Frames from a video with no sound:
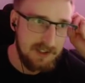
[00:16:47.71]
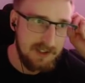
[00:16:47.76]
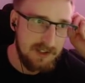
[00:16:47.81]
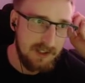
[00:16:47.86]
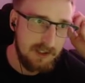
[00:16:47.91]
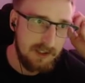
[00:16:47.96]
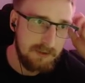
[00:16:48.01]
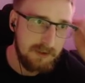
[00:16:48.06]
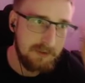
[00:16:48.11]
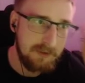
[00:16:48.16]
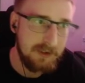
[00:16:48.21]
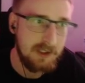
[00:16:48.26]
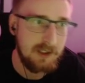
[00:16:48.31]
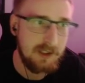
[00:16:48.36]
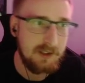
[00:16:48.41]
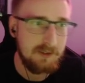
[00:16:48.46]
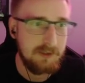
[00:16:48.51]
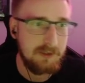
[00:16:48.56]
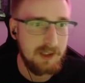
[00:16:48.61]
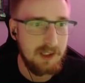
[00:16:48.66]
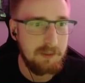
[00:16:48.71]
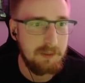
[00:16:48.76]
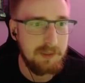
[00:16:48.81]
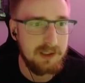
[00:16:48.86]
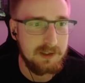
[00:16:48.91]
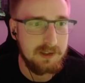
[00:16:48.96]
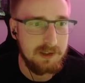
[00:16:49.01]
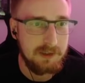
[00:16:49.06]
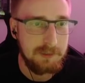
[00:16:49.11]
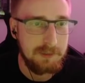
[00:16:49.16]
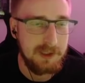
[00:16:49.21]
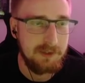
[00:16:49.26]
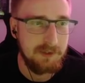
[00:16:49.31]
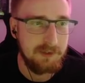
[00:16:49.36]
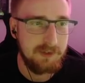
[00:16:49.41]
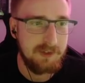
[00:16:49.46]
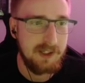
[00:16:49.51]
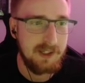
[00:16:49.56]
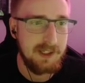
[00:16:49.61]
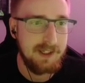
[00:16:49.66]
So you know what we're gonna build a little bit of
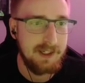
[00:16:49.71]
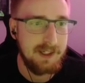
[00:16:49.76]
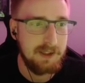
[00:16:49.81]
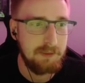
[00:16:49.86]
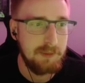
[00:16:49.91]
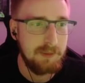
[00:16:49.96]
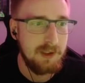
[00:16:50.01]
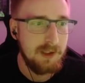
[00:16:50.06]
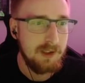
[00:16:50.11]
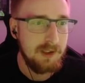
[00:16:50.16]
fun at them.